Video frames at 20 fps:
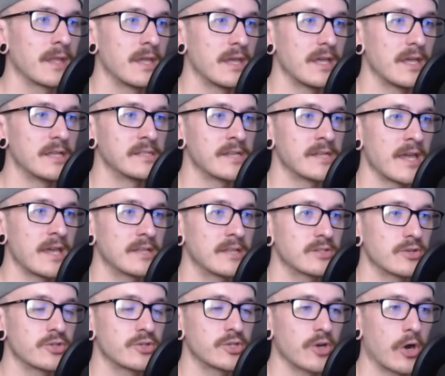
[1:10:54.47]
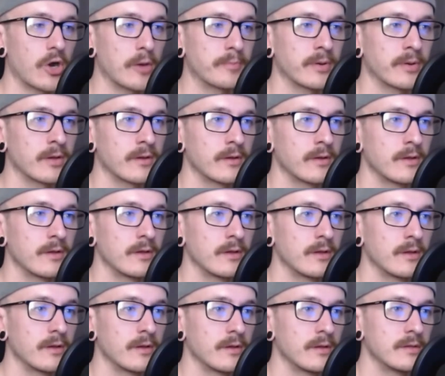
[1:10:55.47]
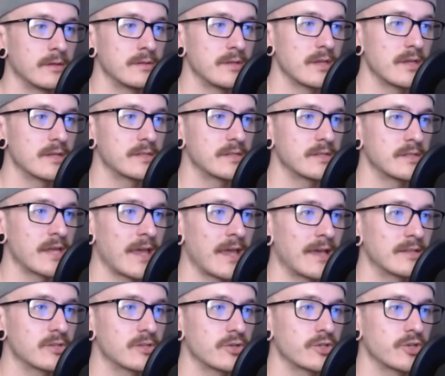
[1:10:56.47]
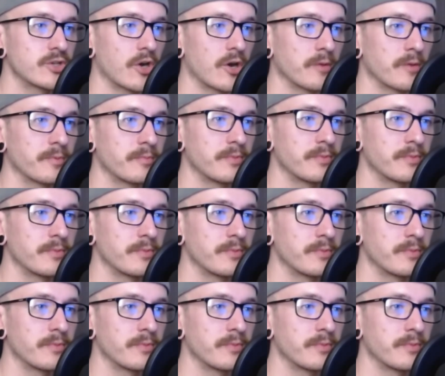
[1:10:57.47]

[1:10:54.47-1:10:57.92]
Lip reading: His hands are sharp. Diaz's hands are sharp,